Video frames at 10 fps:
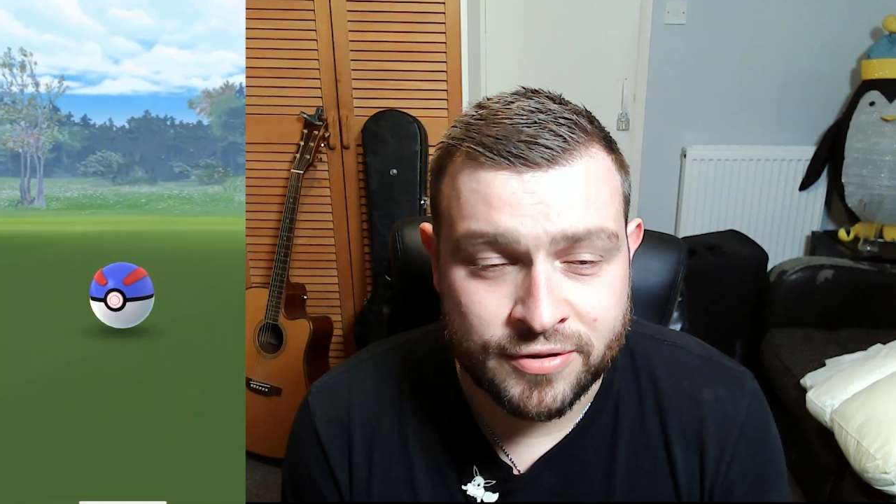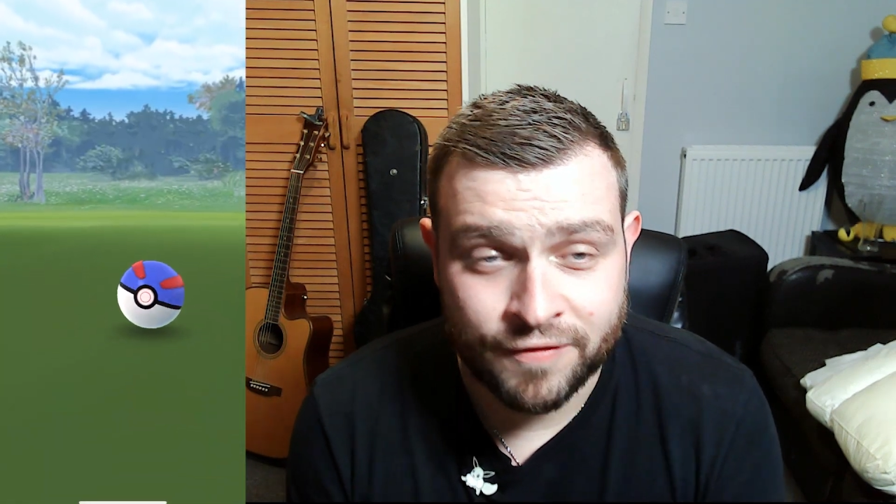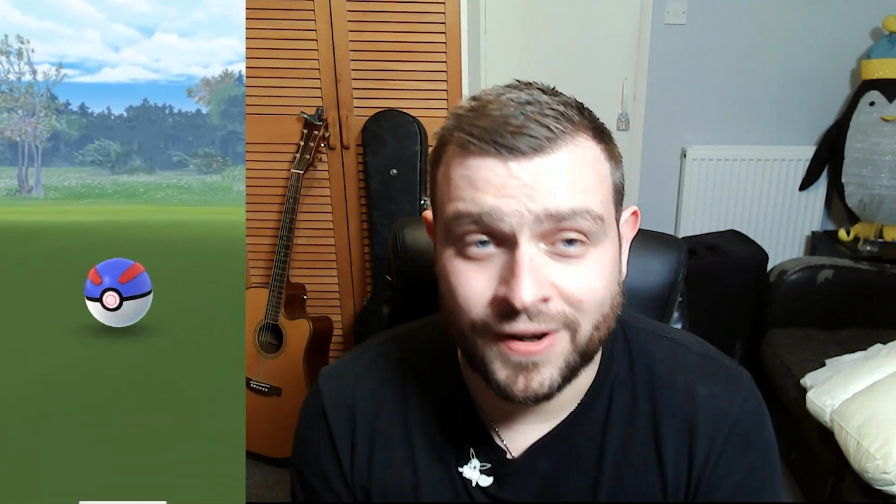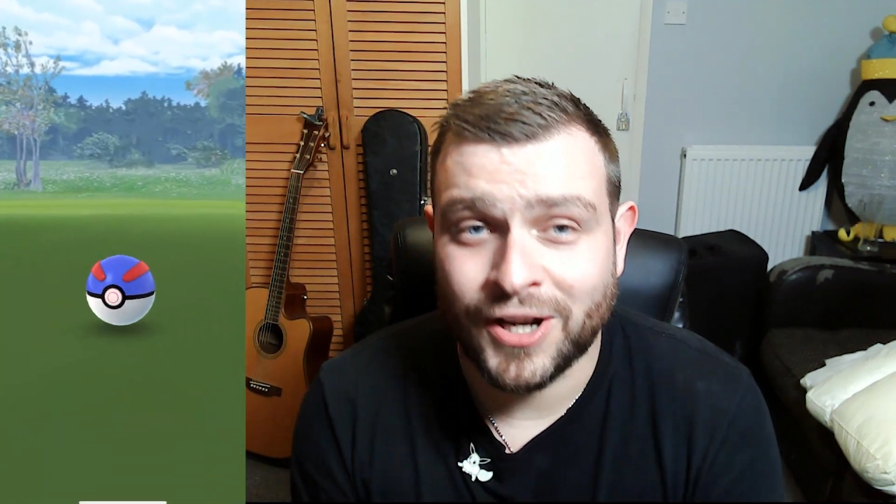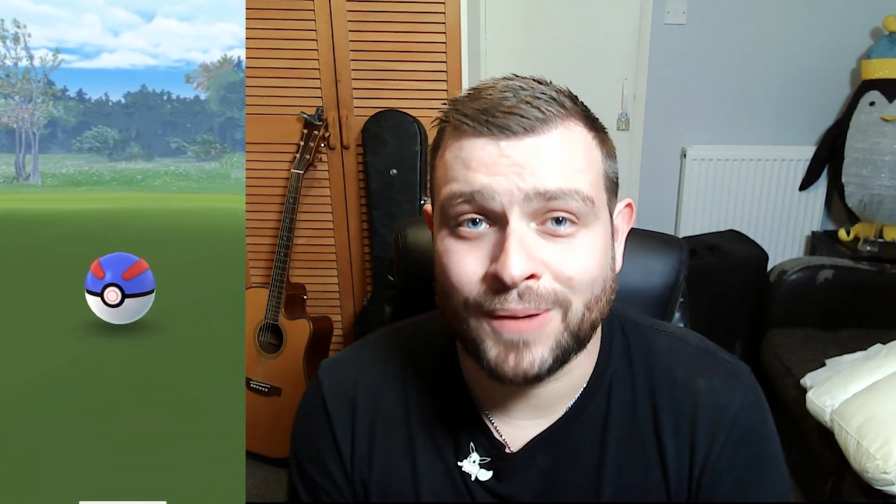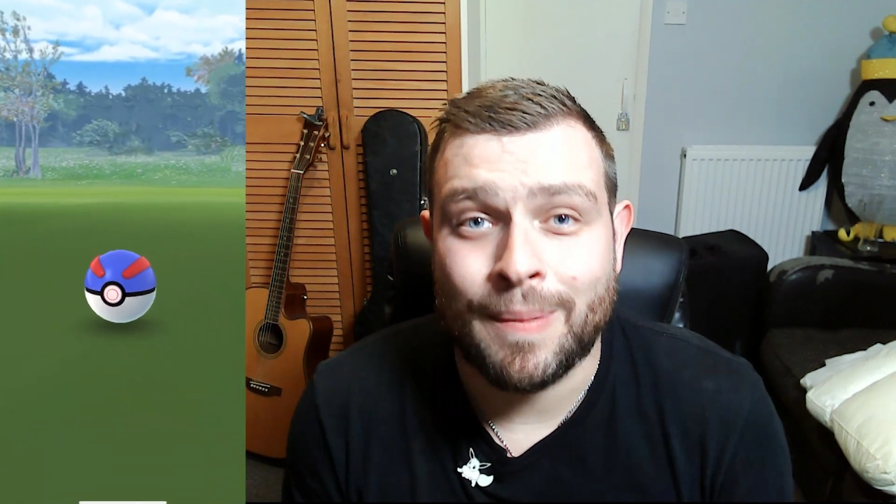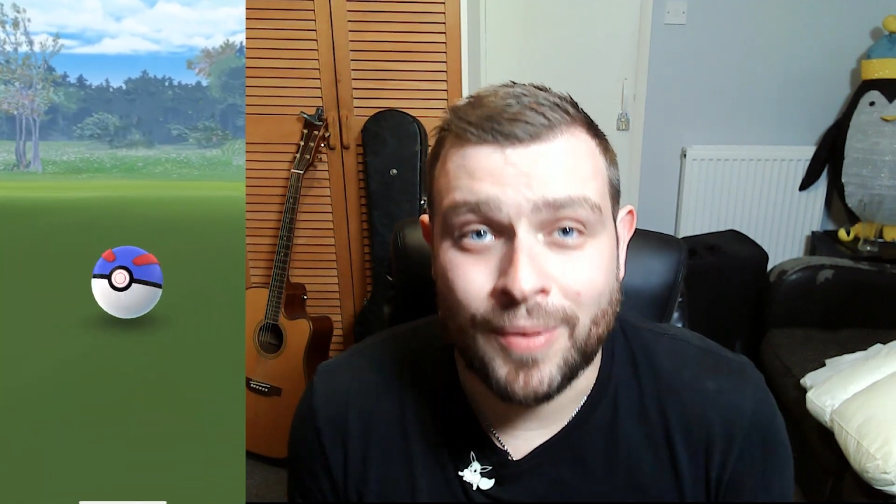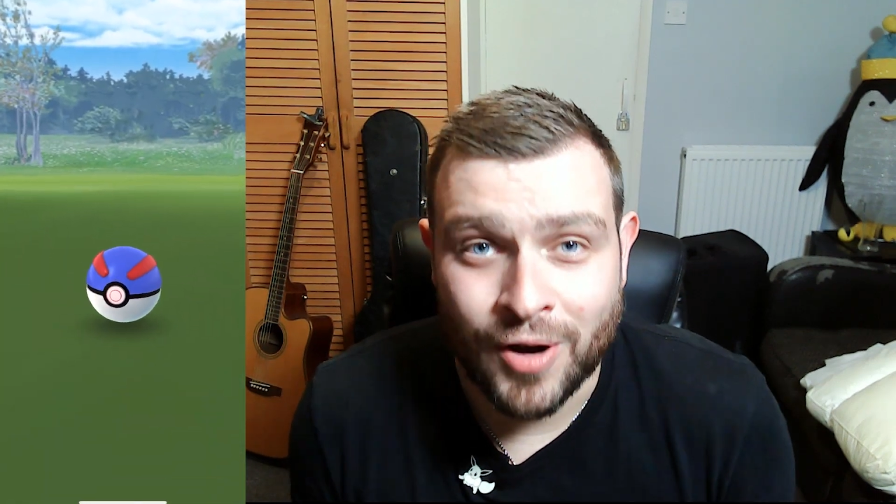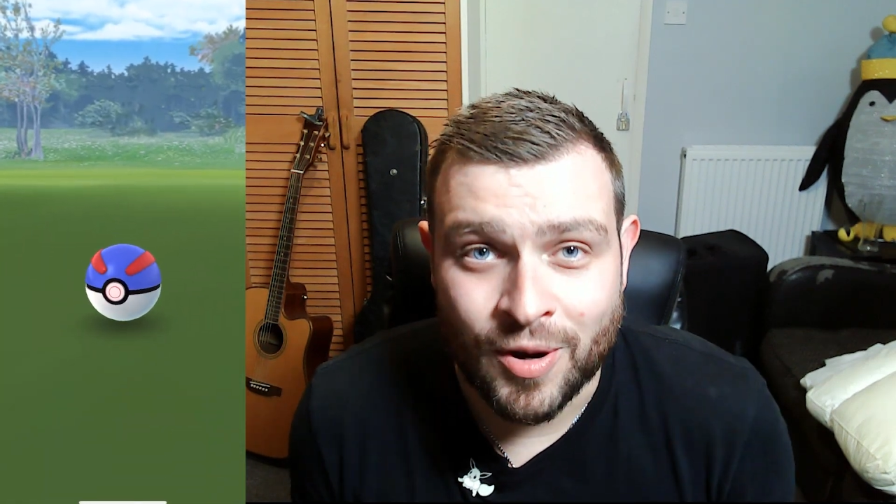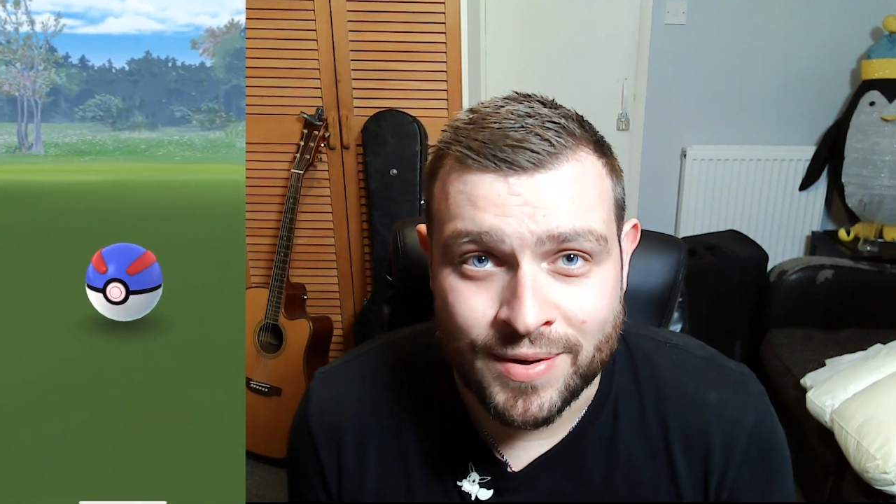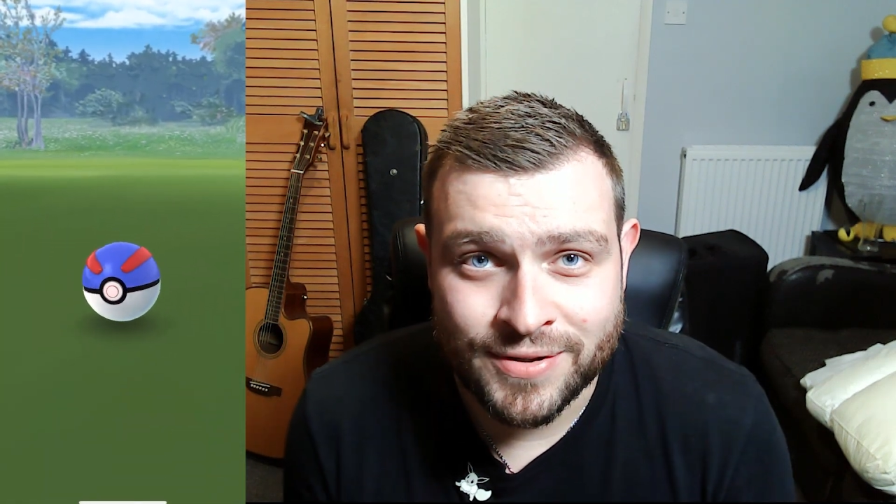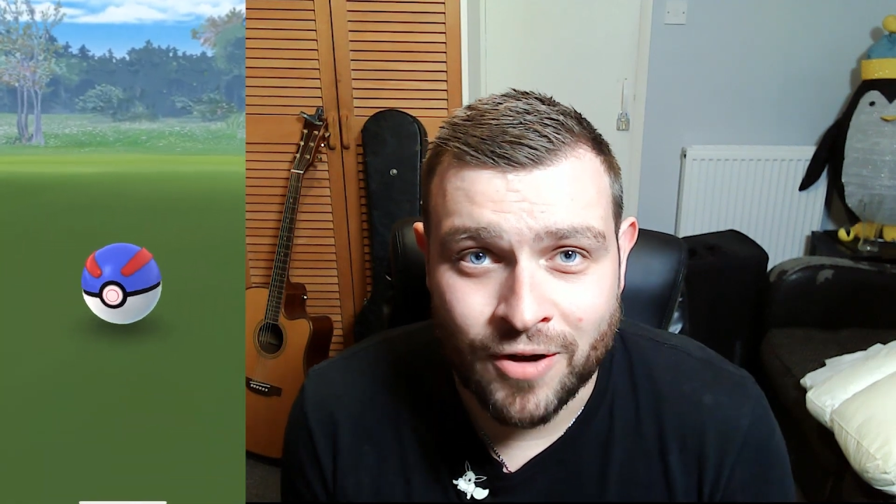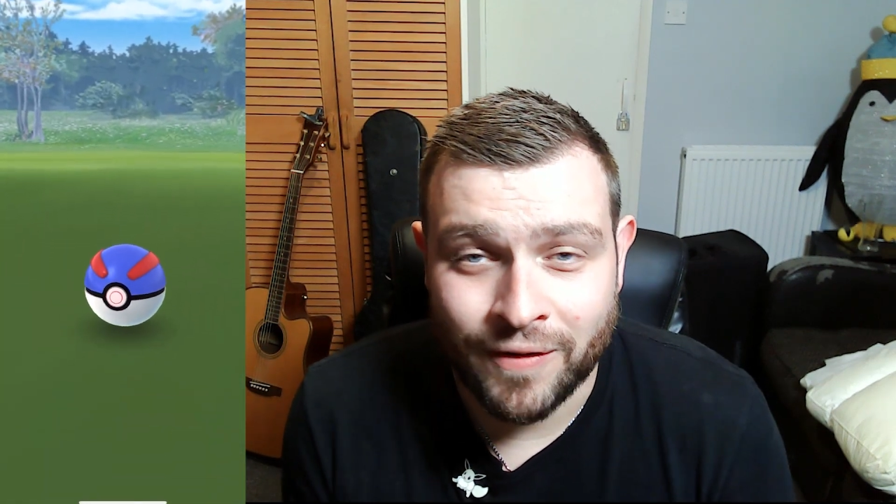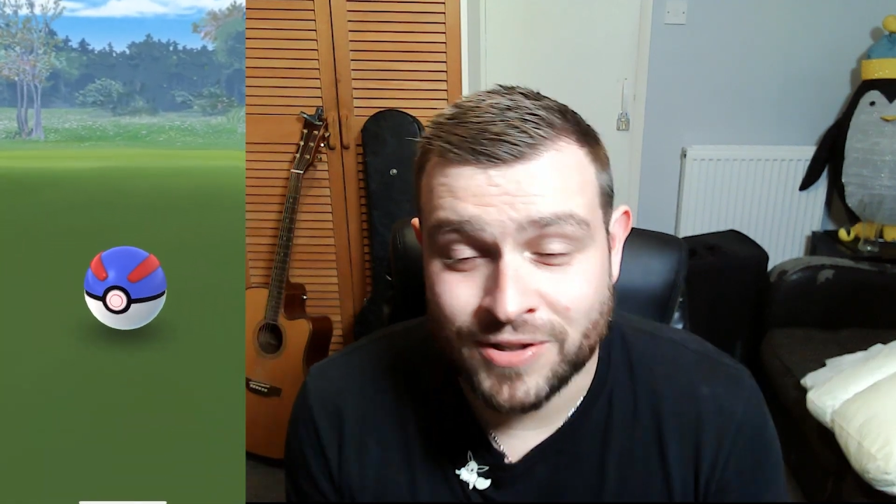filling up our Pokemon storage.